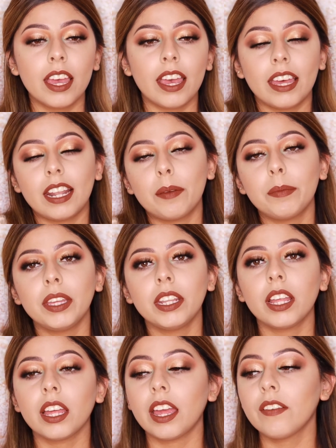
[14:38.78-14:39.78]
And I
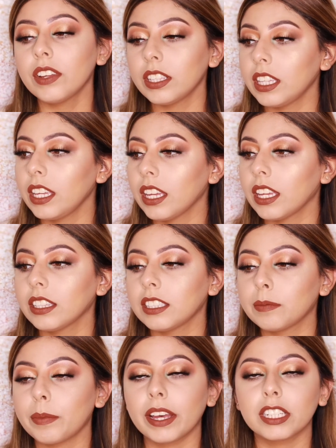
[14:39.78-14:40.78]
mean, everything in
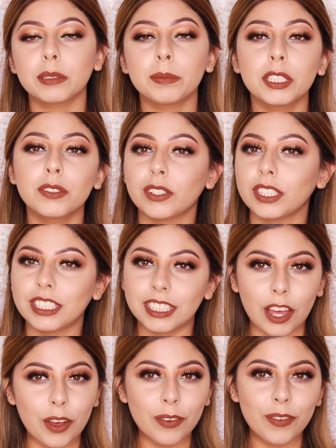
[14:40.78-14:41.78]
this box speaks for
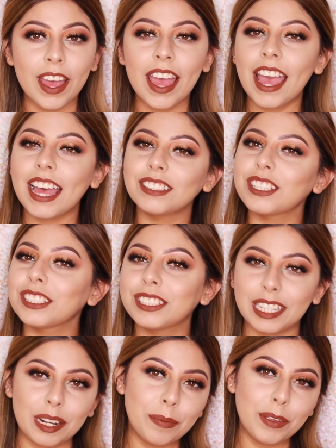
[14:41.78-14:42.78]
itself. As I
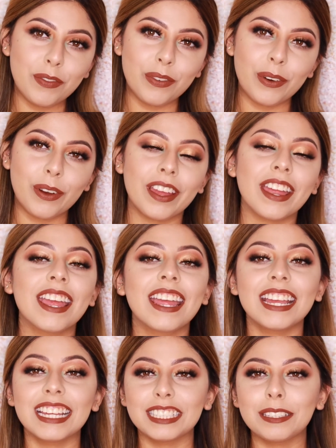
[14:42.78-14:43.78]
said it before,
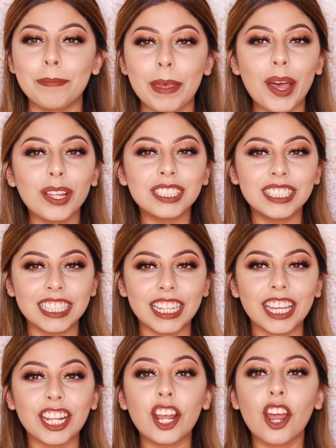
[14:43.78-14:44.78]
Isabel
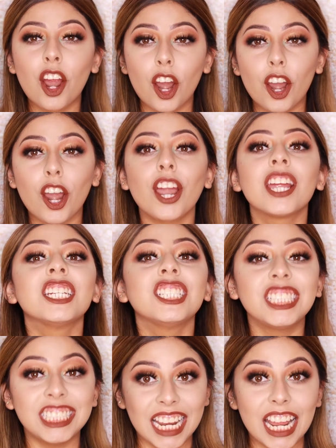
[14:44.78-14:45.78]
did her
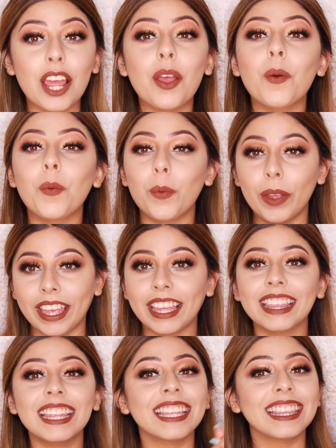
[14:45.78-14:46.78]

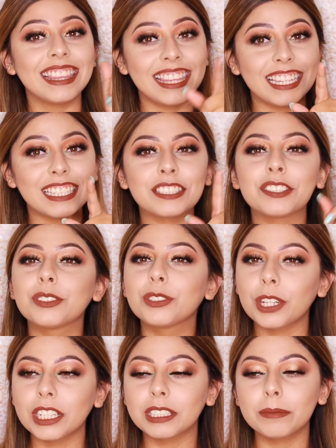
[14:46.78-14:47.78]
with this.
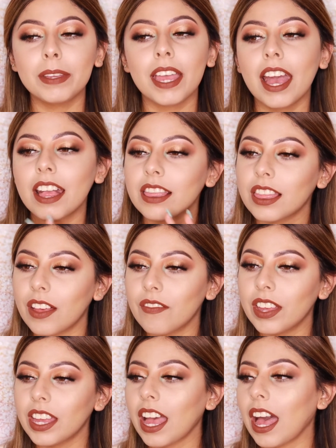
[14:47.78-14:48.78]
Trust me, I love
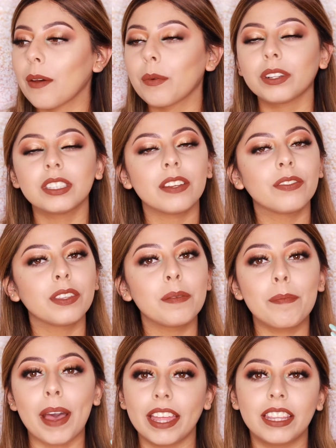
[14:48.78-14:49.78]
it. I will definitely
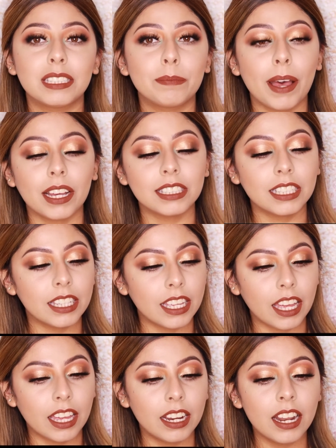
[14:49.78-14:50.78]
buy this box
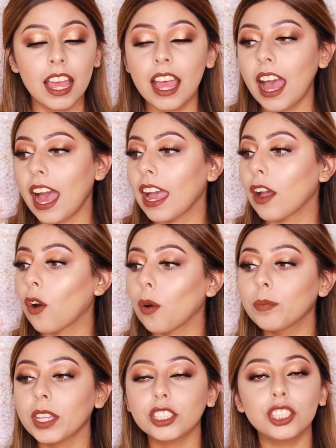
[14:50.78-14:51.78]
again. I
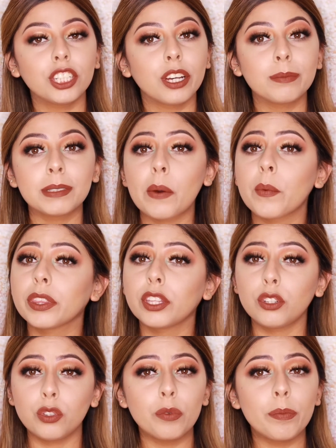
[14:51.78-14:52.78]
hope that she comes out with a
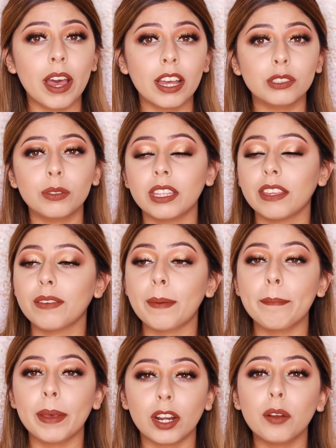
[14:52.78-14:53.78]
new box with even
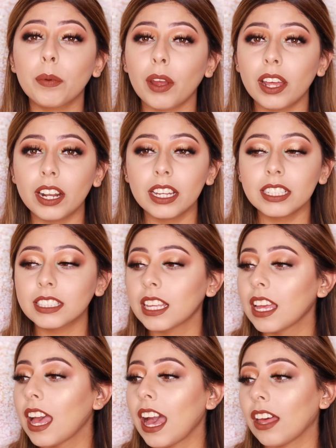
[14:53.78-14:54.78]
better products.
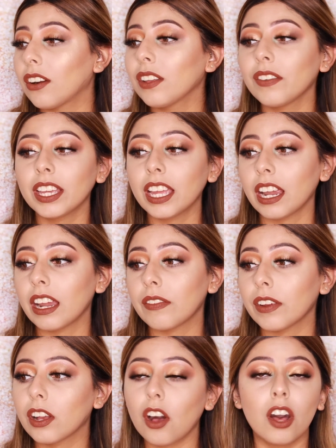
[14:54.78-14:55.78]
I don't even care if
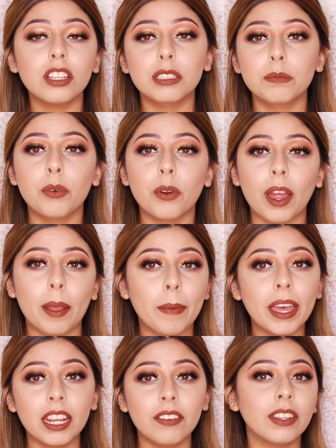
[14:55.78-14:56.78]
it costs more. I
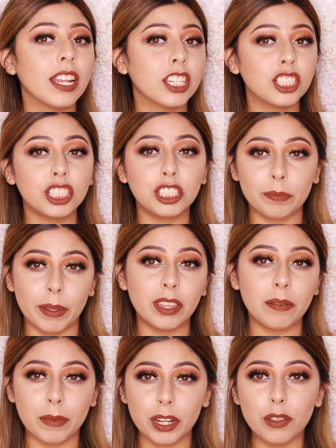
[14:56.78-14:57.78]
might even actually spend
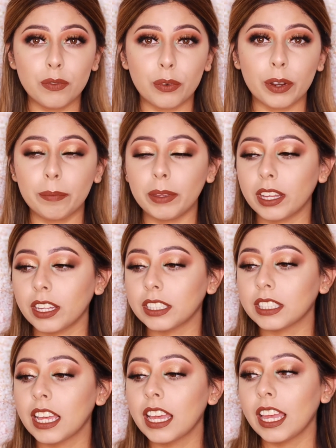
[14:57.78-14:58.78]
the money for it
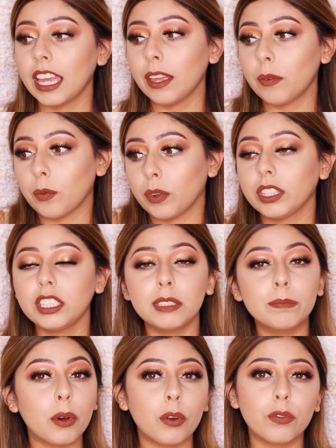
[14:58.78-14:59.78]
because it really
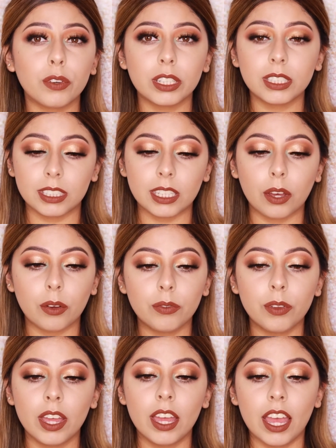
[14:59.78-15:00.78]
spoke for
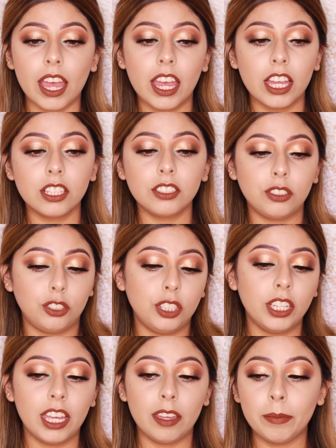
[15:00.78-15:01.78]
itself. And she
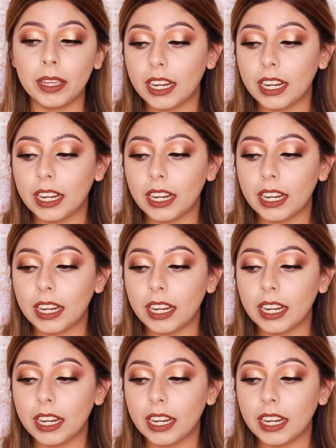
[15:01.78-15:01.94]
gave me a